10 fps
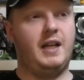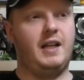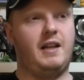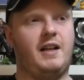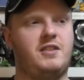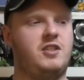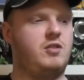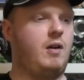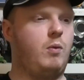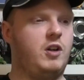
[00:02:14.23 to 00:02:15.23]
last
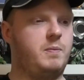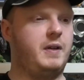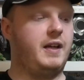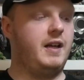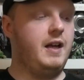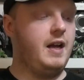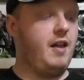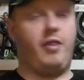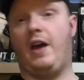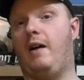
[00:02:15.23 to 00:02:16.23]
issue I watched, but
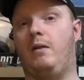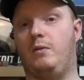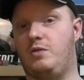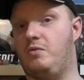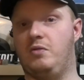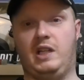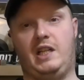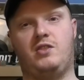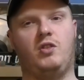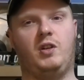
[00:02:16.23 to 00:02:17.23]
that one was really
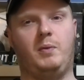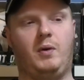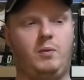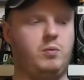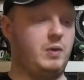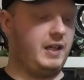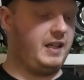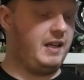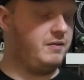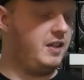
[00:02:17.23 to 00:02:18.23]
enjoyable. Really
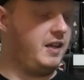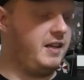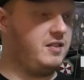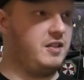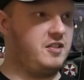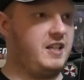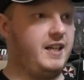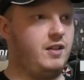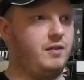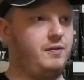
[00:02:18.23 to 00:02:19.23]
loved it. To
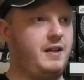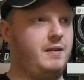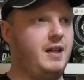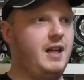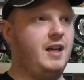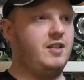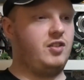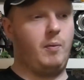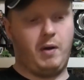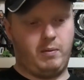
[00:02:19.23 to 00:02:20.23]
start off,
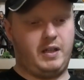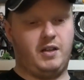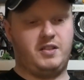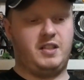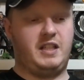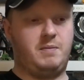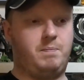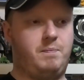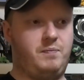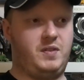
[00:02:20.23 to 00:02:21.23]
so Boba goes to
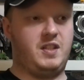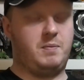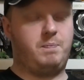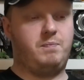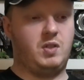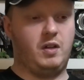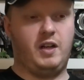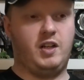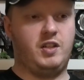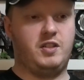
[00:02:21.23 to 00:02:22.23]
this
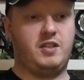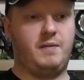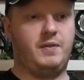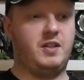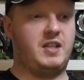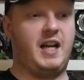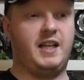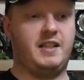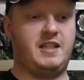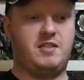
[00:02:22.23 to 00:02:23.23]
dude because
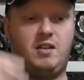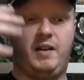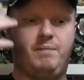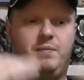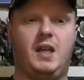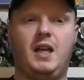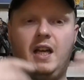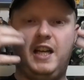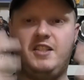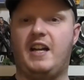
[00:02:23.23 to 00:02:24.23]
Han,
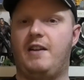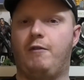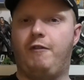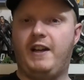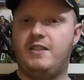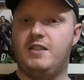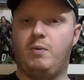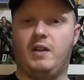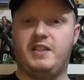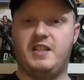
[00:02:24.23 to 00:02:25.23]
he's getting infected
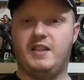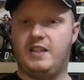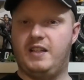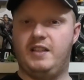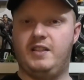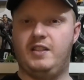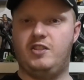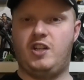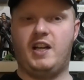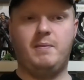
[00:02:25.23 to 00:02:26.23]
while he's in the
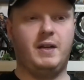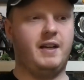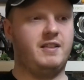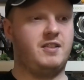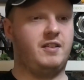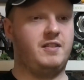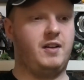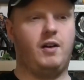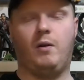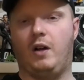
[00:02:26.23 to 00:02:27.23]
chamber, so he's
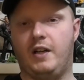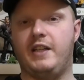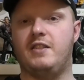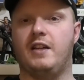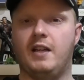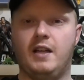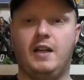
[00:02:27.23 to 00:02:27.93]
like, oh, I need to,